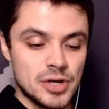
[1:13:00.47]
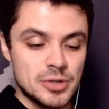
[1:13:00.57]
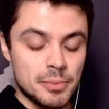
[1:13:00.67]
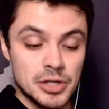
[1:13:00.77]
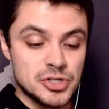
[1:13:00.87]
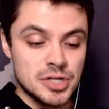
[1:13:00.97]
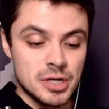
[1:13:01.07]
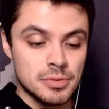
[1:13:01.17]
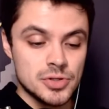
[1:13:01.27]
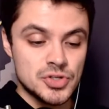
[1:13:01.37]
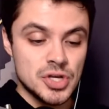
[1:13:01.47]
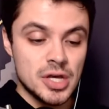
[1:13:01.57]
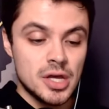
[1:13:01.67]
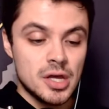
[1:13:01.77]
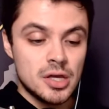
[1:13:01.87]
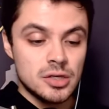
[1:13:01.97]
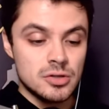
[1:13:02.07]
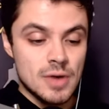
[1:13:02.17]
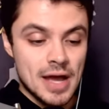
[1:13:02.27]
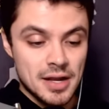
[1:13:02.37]
read a bunch of numbers.
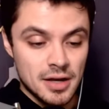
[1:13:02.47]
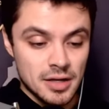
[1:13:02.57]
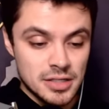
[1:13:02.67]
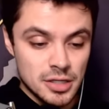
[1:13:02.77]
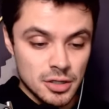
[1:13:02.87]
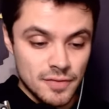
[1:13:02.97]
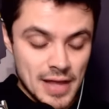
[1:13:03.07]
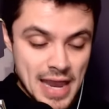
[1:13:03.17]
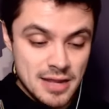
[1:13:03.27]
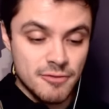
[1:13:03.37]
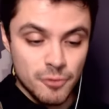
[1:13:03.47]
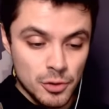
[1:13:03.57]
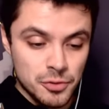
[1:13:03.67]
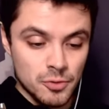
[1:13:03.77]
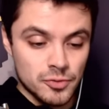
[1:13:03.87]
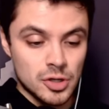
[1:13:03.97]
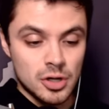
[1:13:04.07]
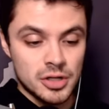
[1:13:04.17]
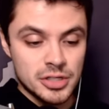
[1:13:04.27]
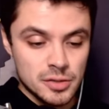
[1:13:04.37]
You had a year of 84th
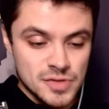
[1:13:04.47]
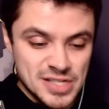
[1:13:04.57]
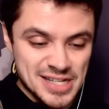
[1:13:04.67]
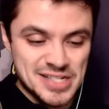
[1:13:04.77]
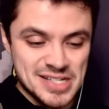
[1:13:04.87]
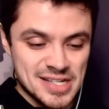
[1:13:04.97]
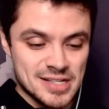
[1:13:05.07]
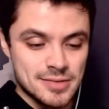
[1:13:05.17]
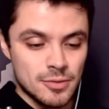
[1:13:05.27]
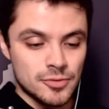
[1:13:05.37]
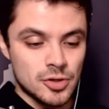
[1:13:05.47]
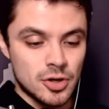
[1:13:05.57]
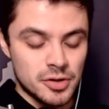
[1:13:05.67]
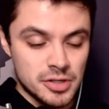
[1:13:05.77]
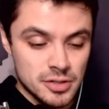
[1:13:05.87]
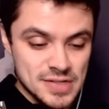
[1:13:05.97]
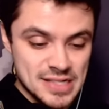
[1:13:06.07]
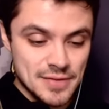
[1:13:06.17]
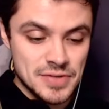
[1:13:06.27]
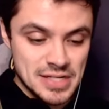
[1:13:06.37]
overall, a year of 66th overall, and a year of
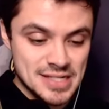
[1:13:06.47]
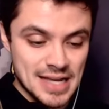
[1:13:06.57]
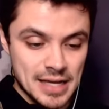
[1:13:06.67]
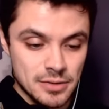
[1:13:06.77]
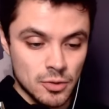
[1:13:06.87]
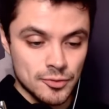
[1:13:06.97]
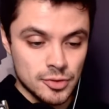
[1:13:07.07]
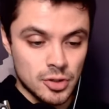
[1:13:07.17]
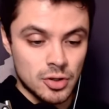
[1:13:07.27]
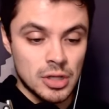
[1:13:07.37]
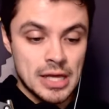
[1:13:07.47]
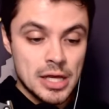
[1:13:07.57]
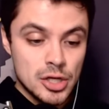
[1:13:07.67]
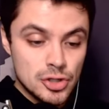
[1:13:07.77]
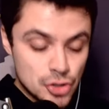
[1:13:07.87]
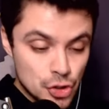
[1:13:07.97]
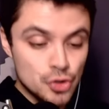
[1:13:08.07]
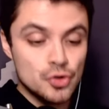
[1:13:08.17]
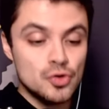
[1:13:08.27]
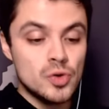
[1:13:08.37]
72nd overall.
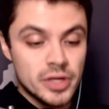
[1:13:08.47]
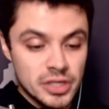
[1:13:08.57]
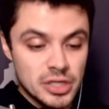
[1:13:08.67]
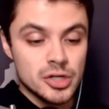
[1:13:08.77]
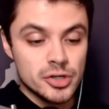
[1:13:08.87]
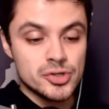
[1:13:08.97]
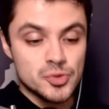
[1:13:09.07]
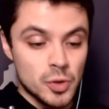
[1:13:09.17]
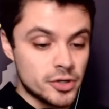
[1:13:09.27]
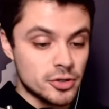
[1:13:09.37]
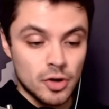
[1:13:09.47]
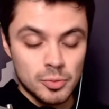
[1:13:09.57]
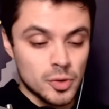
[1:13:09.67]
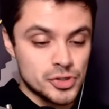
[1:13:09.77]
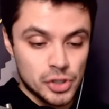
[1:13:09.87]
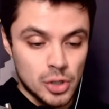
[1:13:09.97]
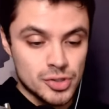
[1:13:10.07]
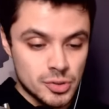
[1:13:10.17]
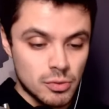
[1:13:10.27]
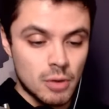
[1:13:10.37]
2 years where you're almost
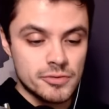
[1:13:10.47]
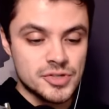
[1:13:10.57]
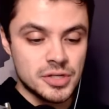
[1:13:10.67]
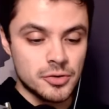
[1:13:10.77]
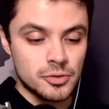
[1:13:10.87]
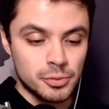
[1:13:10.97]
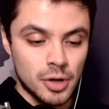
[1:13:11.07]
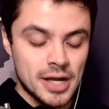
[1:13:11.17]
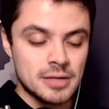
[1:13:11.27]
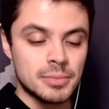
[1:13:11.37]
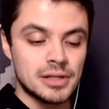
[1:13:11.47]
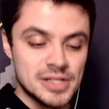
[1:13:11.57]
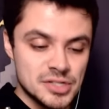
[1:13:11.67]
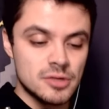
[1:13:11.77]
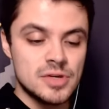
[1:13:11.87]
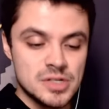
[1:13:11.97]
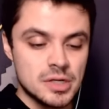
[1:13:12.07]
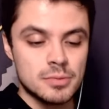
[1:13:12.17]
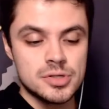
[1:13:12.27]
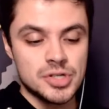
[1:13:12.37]
close to what we've seen under Brian. But listen to these
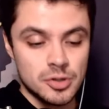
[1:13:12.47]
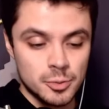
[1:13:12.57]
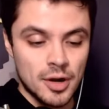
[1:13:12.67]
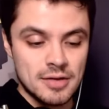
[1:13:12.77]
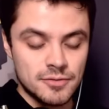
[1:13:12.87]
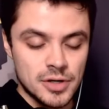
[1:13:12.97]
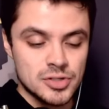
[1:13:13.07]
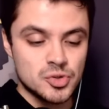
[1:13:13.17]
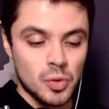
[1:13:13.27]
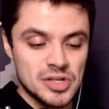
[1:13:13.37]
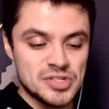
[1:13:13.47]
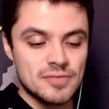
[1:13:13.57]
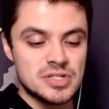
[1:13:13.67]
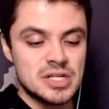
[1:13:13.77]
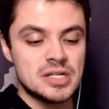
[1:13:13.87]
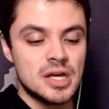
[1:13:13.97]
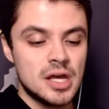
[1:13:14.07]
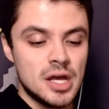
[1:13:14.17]
numbers under Brian Ferentz. 2017,